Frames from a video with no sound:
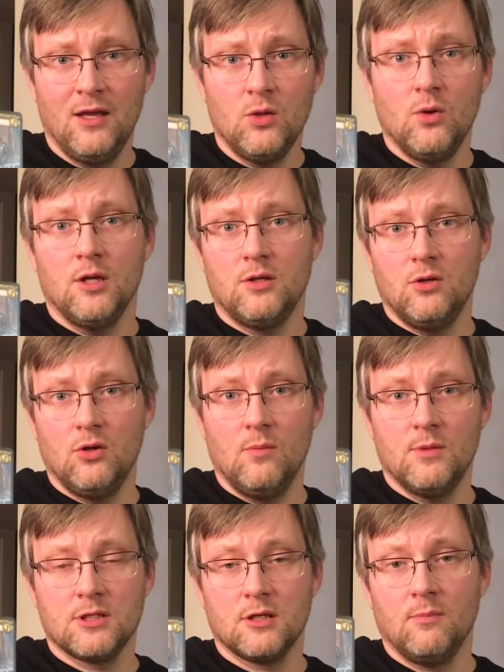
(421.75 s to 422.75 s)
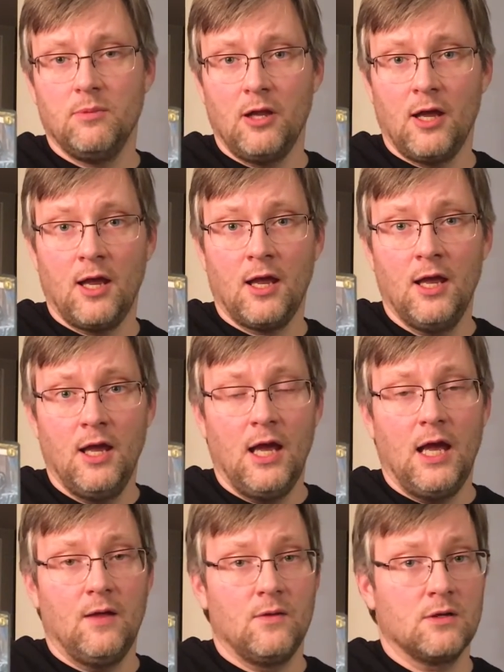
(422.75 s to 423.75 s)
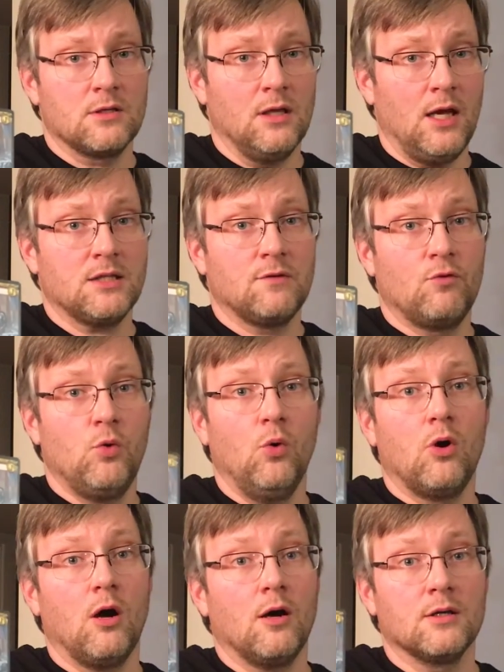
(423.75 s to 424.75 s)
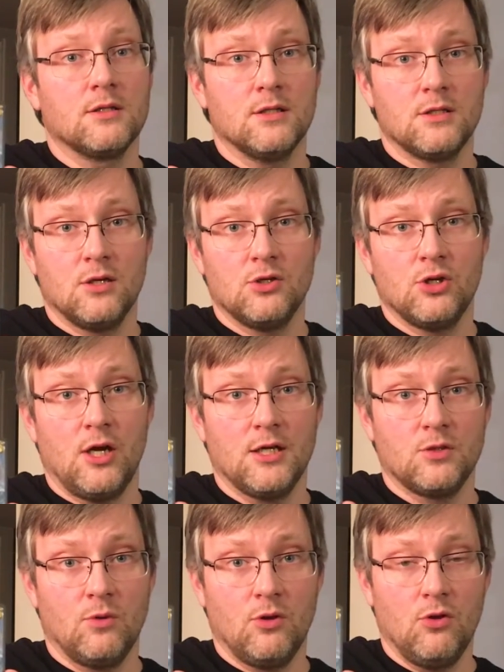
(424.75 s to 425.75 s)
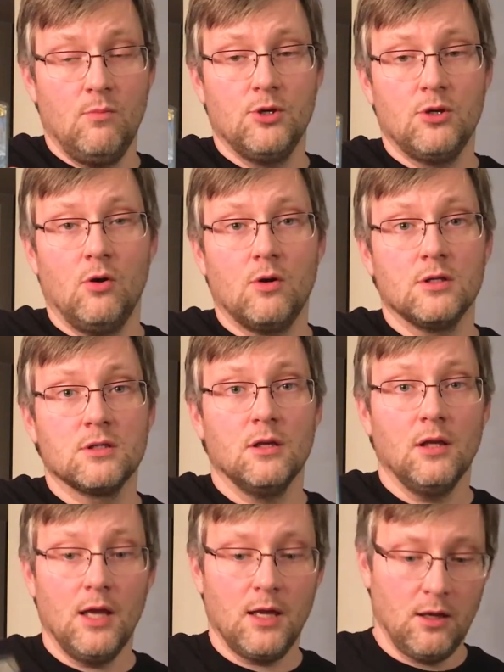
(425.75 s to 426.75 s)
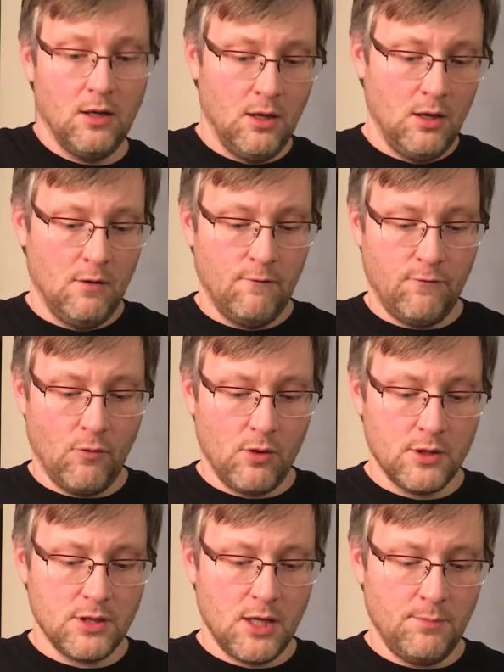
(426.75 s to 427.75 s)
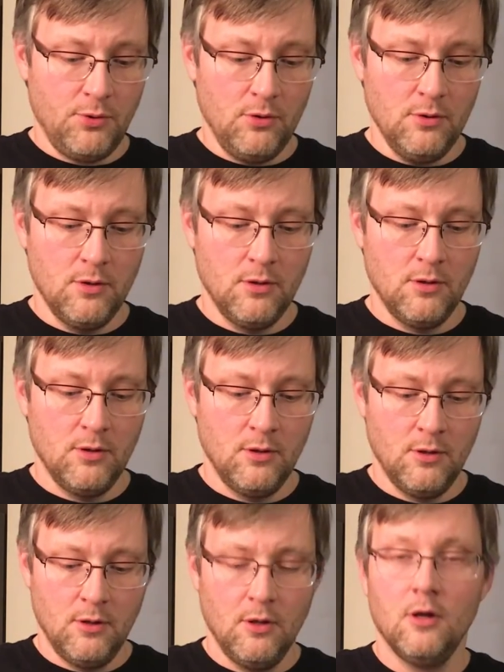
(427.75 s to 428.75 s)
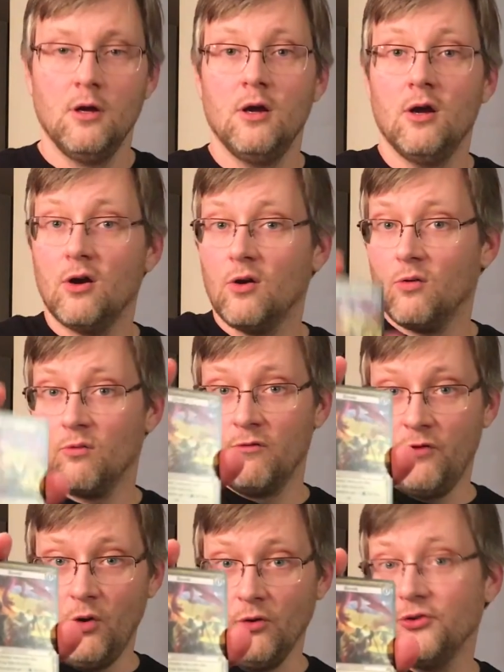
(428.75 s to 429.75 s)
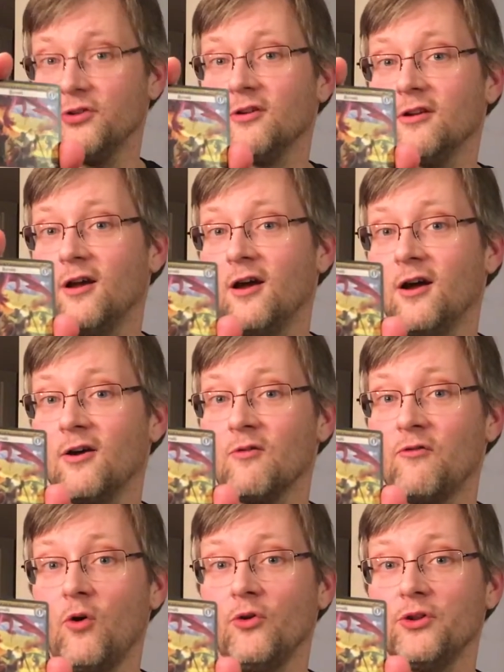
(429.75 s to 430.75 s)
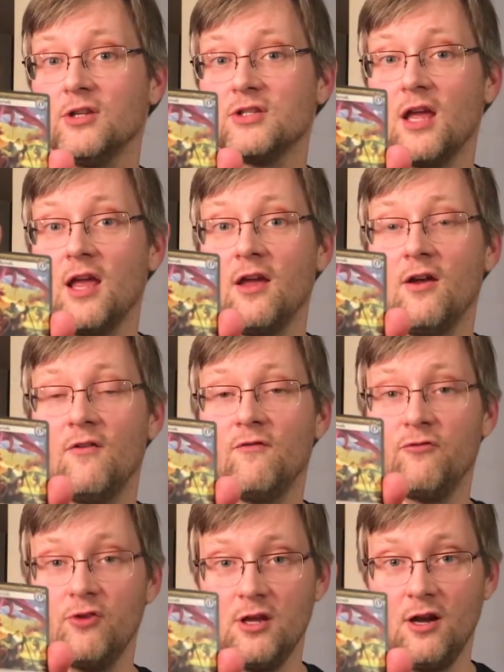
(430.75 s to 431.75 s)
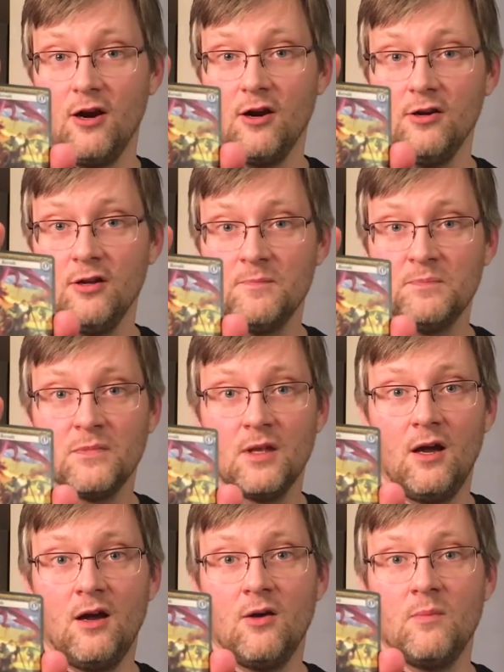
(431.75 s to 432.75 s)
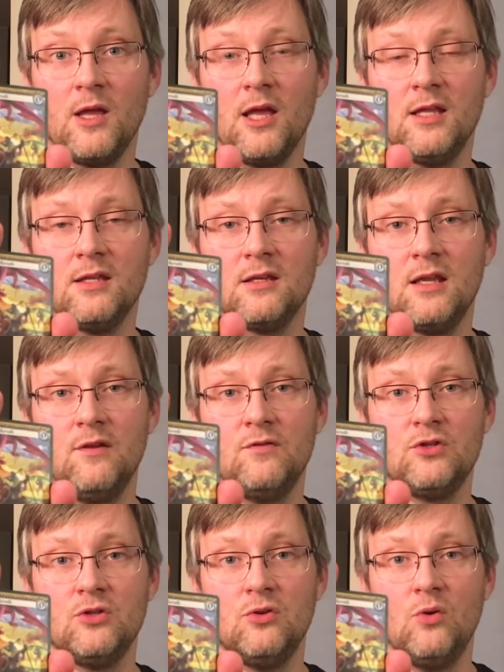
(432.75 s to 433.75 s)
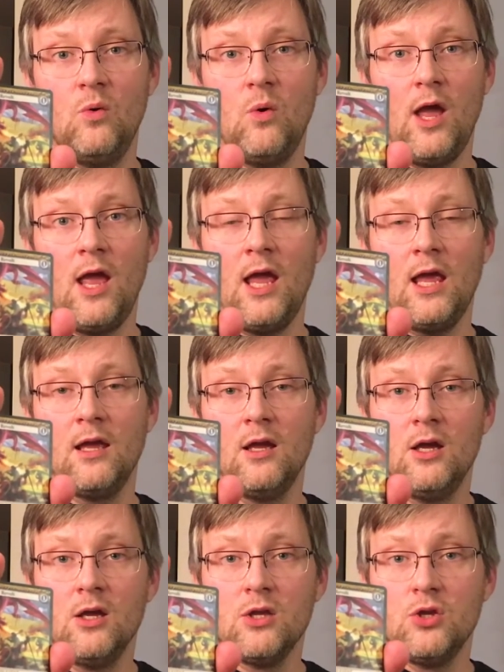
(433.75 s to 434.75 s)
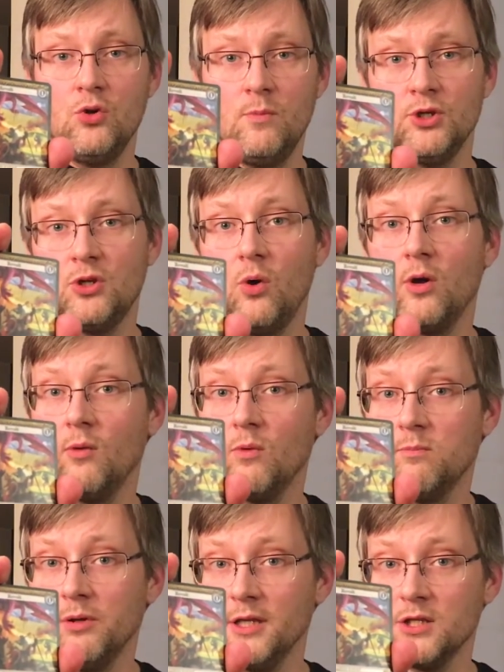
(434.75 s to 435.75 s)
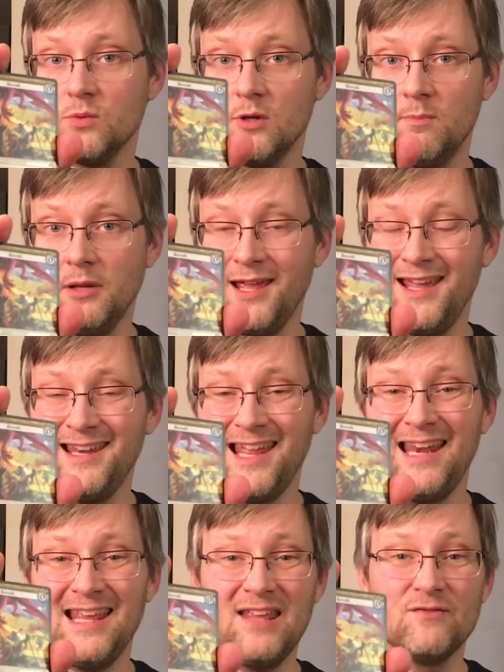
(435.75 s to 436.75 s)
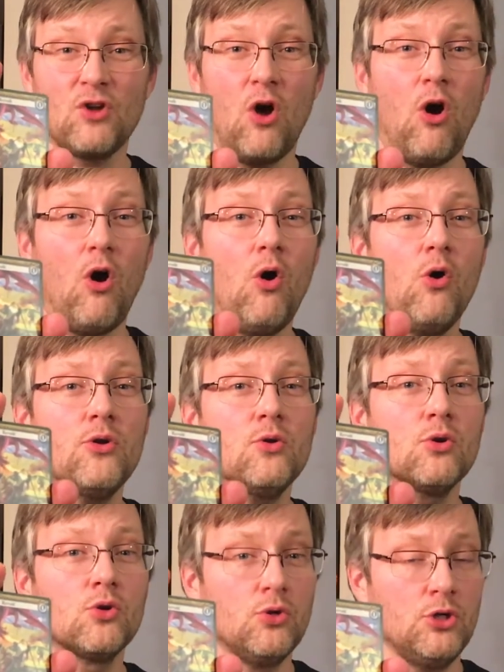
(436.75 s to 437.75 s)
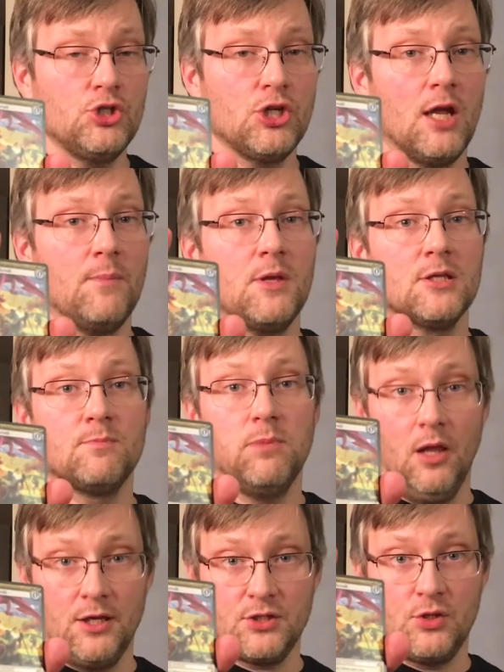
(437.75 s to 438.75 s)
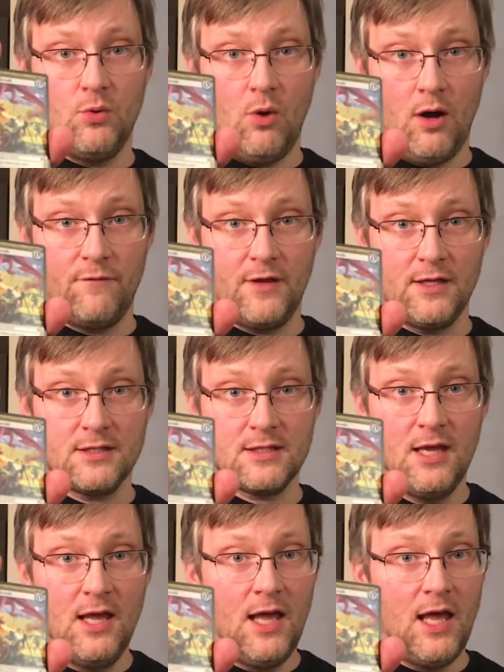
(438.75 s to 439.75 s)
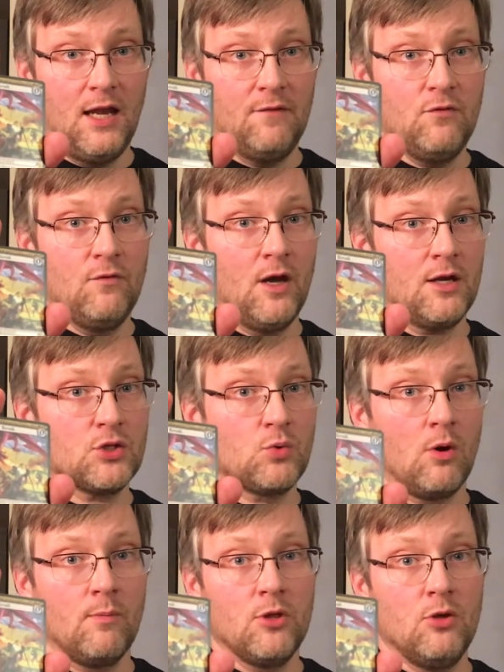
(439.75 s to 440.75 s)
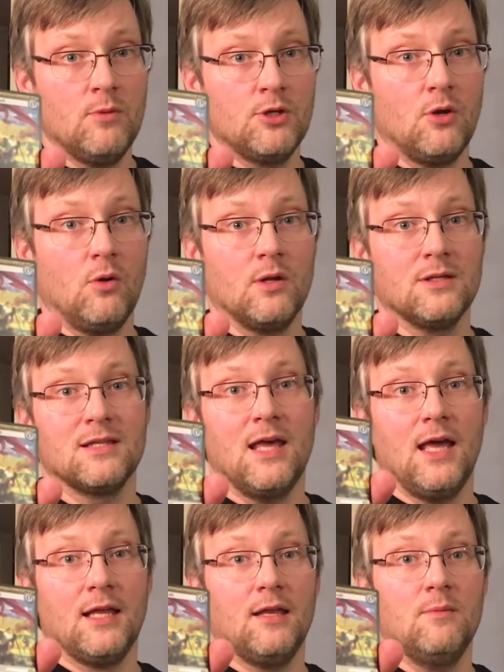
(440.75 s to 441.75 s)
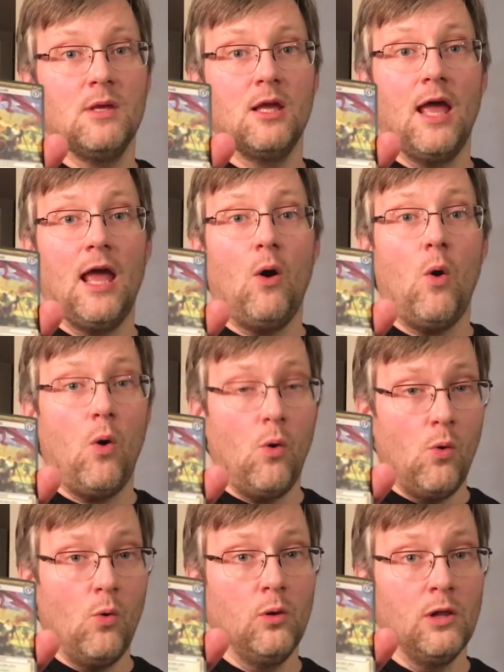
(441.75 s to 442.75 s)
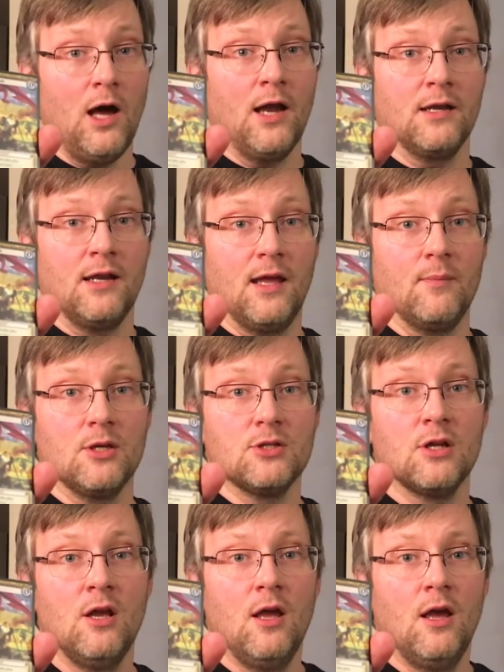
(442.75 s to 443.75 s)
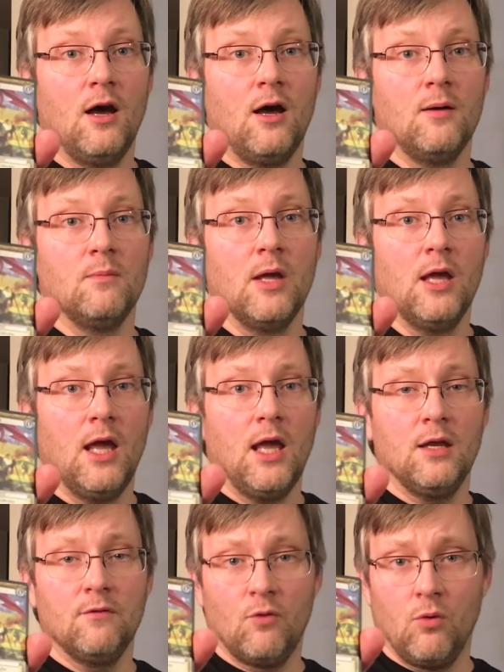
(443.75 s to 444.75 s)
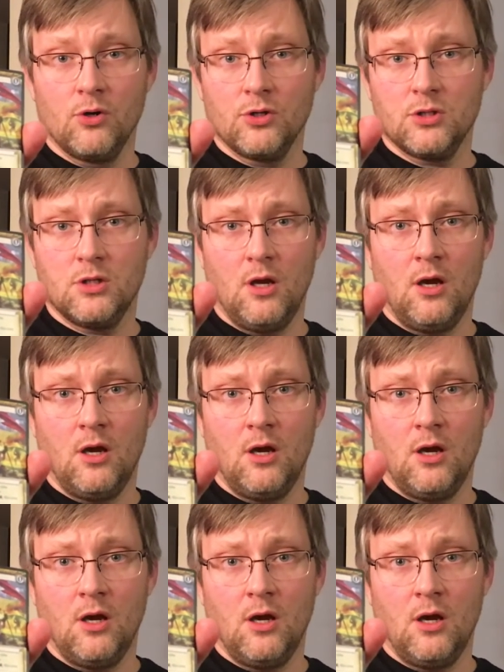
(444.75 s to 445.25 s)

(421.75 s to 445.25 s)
you get 2 humans into play, and there's lots of cool cards that synergize with your human tokens, like, for example, Revolt. Revolt is a free card. It gives you a human token with Blitz when you play it, and it gives all your good champions +2 offense. And if you've got a swarm of human tokens, that can be a whole lot of damage. And of course,